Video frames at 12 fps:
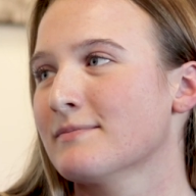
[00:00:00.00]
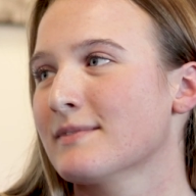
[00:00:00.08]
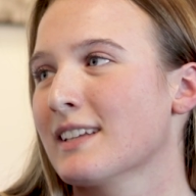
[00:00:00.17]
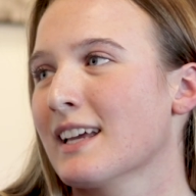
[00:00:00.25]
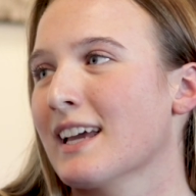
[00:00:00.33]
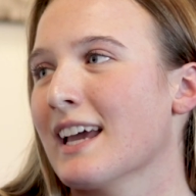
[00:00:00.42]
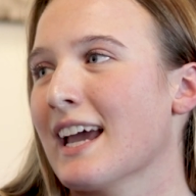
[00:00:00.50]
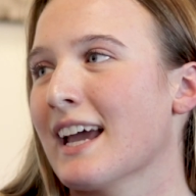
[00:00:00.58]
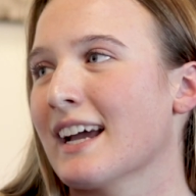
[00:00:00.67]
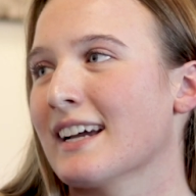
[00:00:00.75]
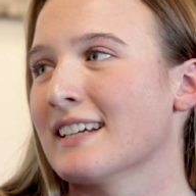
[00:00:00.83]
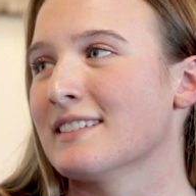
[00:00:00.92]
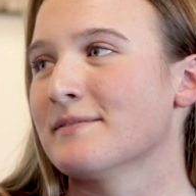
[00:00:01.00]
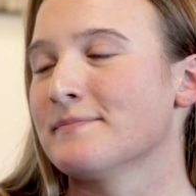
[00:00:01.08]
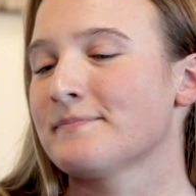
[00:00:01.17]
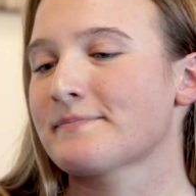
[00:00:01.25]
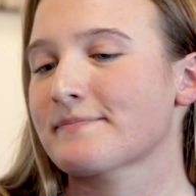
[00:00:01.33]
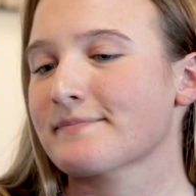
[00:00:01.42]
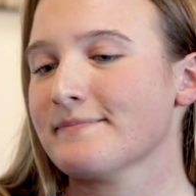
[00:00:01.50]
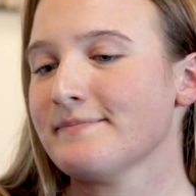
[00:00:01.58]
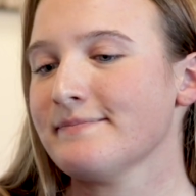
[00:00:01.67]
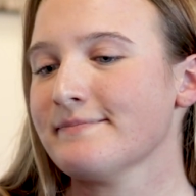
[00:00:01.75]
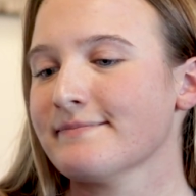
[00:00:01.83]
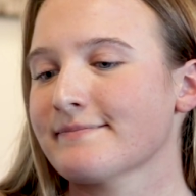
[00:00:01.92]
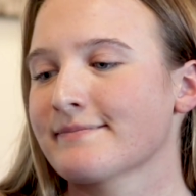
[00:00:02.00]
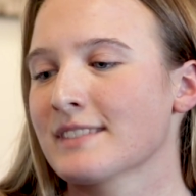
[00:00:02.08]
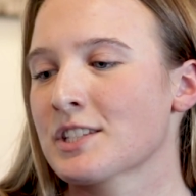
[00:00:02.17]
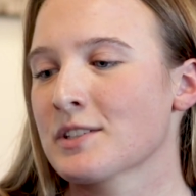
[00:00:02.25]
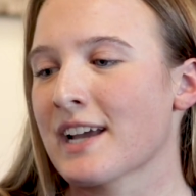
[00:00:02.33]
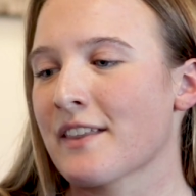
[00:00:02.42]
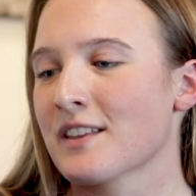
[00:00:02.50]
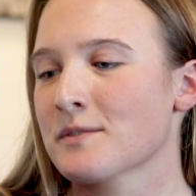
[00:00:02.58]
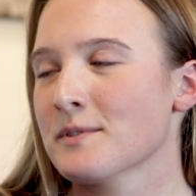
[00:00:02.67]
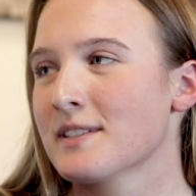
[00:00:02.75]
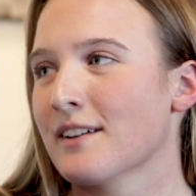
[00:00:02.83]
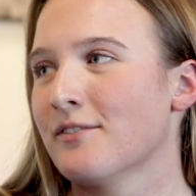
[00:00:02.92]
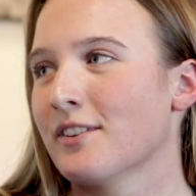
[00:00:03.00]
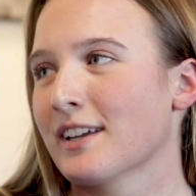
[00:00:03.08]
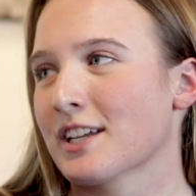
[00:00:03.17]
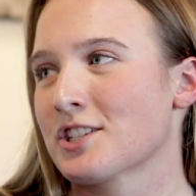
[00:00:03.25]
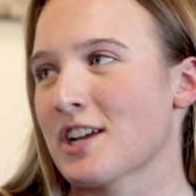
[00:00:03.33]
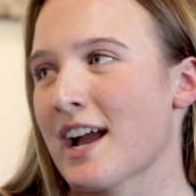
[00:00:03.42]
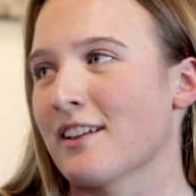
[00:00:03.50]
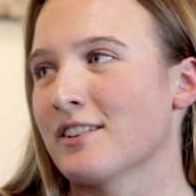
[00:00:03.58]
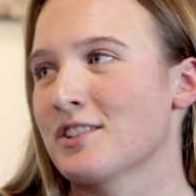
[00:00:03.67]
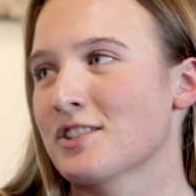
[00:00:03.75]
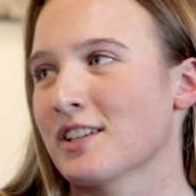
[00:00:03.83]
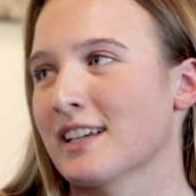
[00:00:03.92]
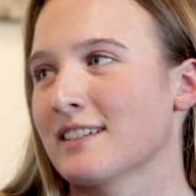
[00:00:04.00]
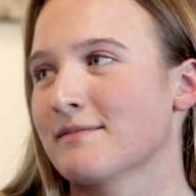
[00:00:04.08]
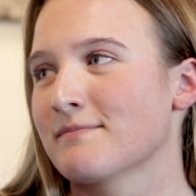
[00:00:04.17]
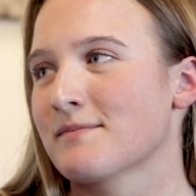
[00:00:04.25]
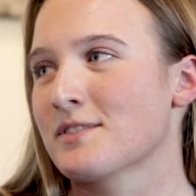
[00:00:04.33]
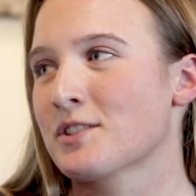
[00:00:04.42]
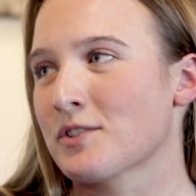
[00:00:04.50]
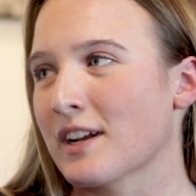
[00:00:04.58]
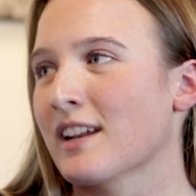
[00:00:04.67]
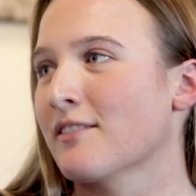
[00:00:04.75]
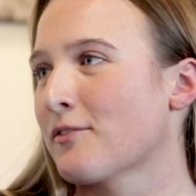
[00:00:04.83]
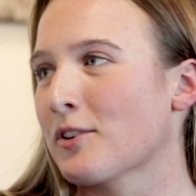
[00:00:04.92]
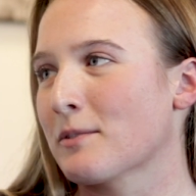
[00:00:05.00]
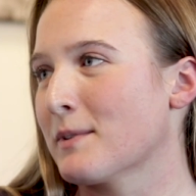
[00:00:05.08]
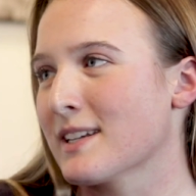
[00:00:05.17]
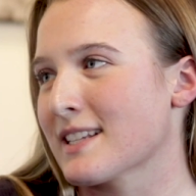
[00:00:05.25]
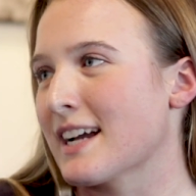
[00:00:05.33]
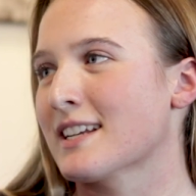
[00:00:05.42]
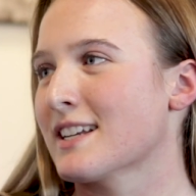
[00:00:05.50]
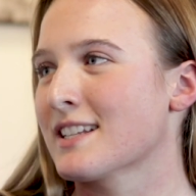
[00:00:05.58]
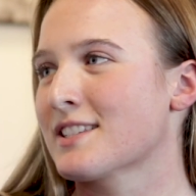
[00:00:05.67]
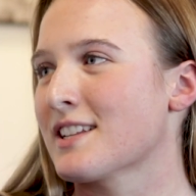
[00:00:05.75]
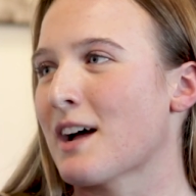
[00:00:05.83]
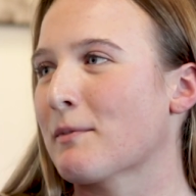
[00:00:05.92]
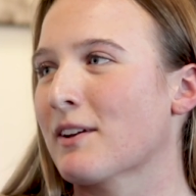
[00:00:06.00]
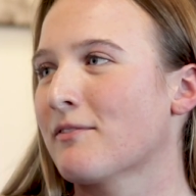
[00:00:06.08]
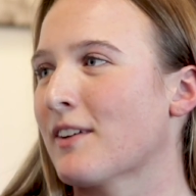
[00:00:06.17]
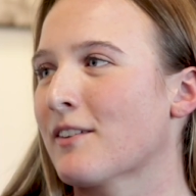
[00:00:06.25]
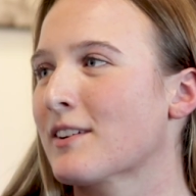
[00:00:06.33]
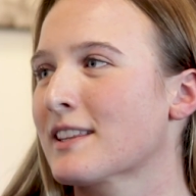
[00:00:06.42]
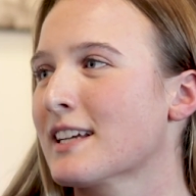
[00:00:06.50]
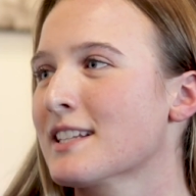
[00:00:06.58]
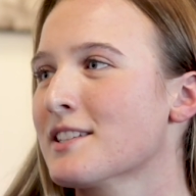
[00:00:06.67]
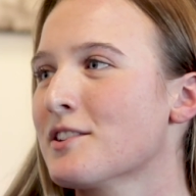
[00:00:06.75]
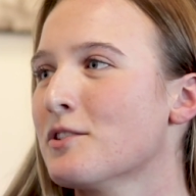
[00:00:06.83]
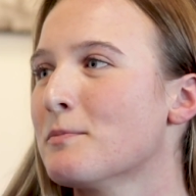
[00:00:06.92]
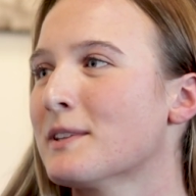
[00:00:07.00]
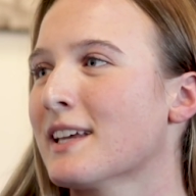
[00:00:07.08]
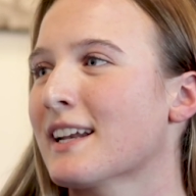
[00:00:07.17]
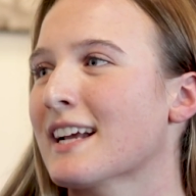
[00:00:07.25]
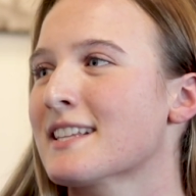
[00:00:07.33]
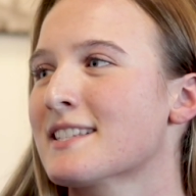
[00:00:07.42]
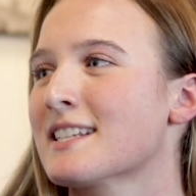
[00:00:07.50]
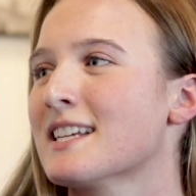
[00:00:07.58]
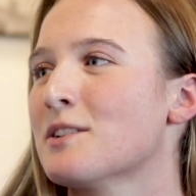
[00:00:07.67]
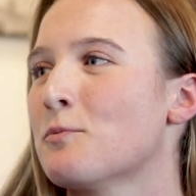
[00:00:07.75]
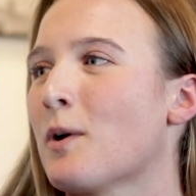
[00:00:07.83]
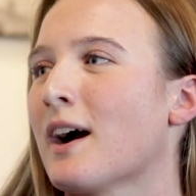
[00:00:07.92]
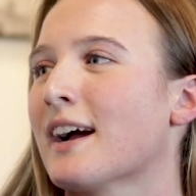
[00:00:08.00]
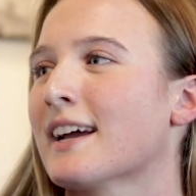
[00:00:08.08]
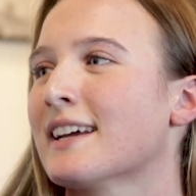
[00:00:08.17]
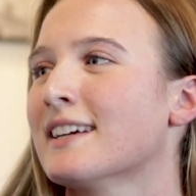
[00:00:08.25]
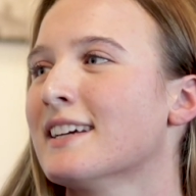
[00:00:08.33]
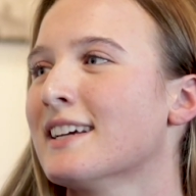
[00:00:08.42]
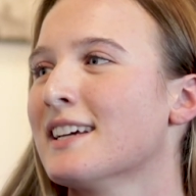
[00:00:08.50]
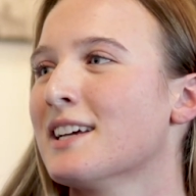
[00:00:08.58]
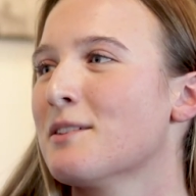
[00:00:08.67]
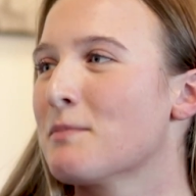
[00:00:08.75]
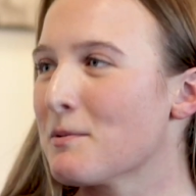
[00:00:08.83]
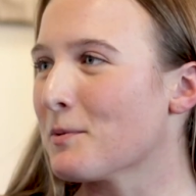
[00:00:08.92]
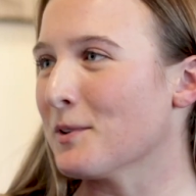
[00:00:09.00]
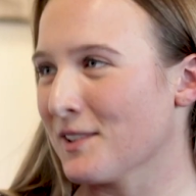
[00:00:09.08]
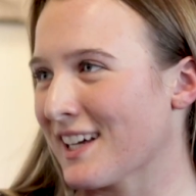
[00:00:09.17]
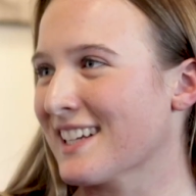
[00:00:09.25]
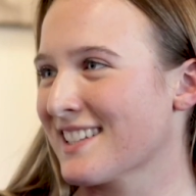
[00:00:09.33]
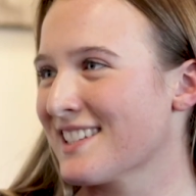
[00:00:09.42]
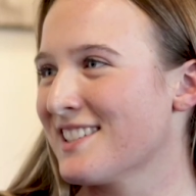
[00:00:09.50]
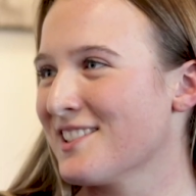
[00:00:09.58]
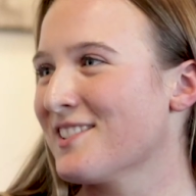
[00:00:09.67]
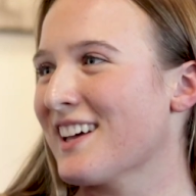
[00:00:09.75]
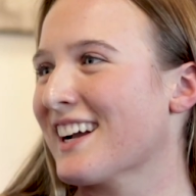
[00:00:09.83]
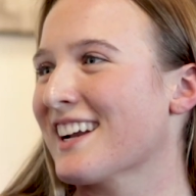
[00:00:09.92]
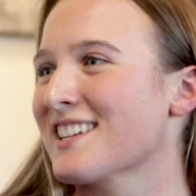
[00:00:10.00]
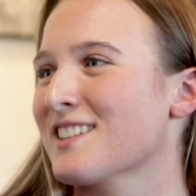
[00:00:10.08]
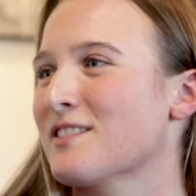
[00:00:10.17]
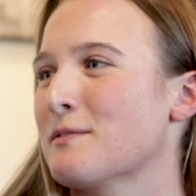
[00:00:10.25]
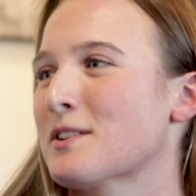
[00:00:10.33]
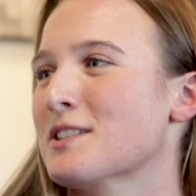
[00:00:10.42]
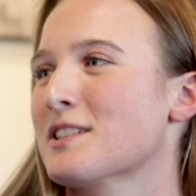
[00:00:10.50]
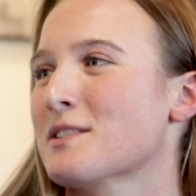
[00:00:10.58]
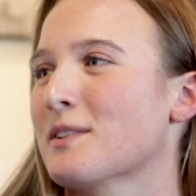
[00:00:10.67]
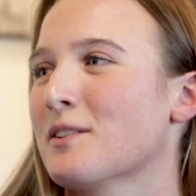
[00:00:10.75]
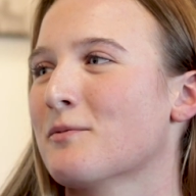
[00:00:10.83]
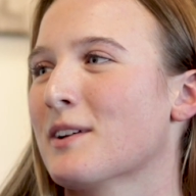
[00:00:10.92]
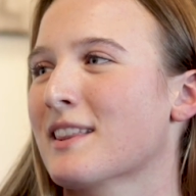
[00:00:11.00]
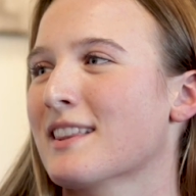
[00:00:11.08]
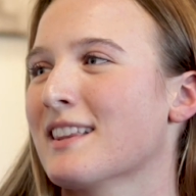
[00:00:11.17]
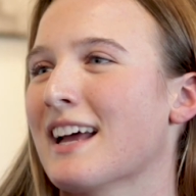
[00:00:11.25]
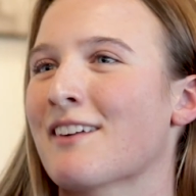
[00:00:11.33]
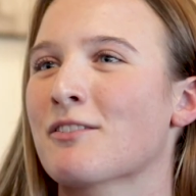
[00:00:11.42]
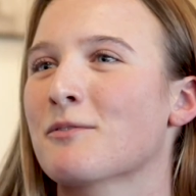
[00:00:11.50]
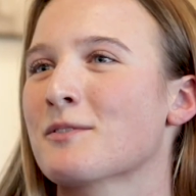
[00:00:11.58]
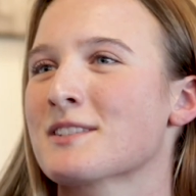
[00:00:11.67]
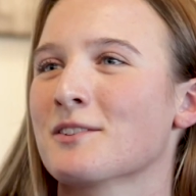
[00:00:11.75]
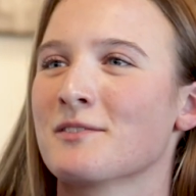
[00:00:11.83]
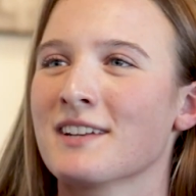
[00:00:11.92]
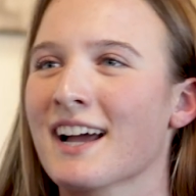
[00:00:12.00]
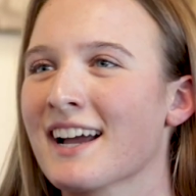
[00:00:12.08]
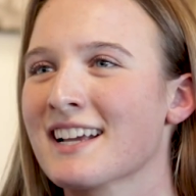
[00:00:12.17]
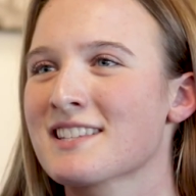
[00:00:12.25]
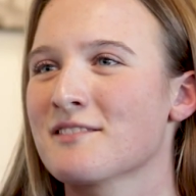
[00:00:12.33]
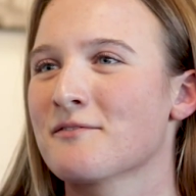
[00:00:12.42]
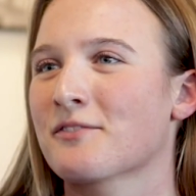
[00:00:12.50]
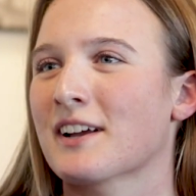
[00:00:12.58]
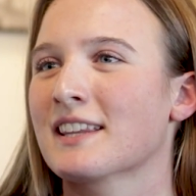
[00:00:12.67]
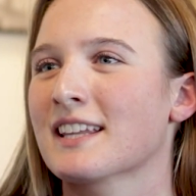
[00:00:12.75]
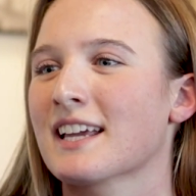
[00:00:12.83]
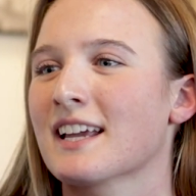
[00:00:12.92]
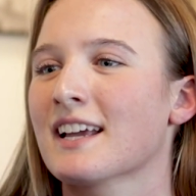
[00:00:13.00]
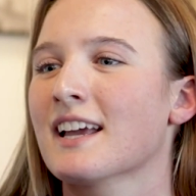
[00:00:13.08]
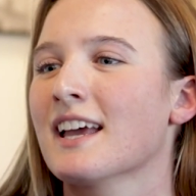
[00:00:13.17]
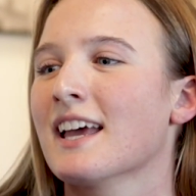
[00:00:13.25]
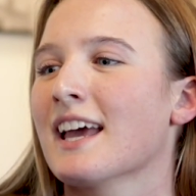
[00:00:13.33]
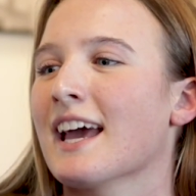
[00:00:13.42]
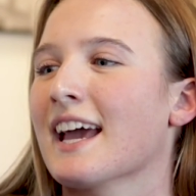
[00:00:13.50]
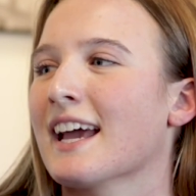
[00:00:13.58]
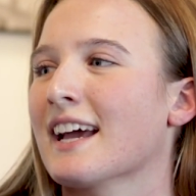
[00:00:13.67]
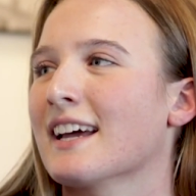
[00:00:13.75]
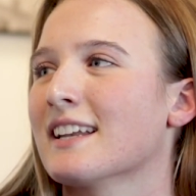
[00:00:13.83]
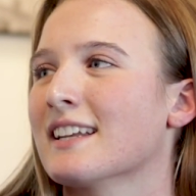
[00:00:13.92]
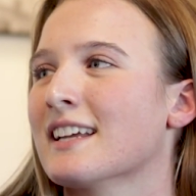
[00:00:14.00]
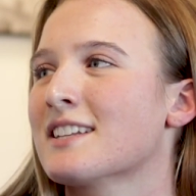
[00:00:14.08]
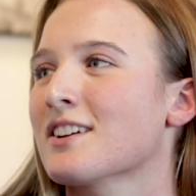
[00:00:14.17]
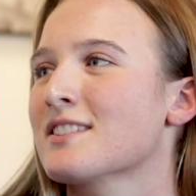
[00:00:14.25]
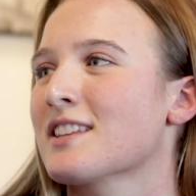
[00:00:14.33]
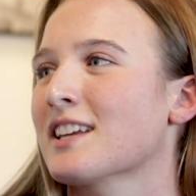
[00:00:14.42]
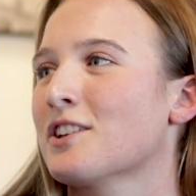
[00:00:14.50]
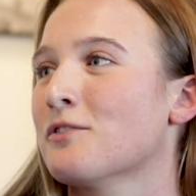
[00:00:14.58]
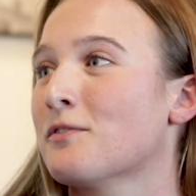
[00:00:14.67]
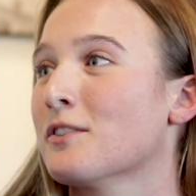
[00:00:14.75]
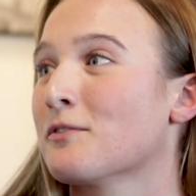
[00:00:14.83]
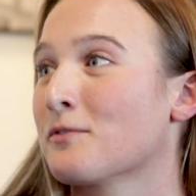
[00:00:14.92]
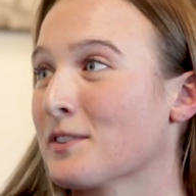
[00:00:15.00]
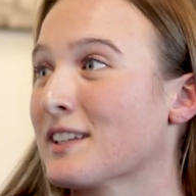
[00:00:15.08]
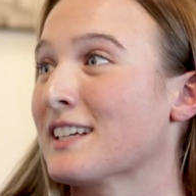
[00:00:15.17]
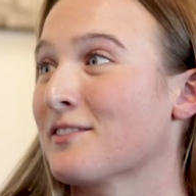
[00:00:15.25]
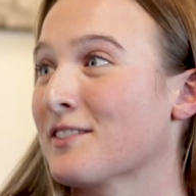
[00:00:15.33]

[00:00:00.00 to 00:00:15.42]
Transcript: And so this was definitely like a challenge, like training for it, because it's not my favorite thing to do. But then I see why people like to do that kind of stuff, especially just like with everyone was so nice and friendly, and it does like you feel really,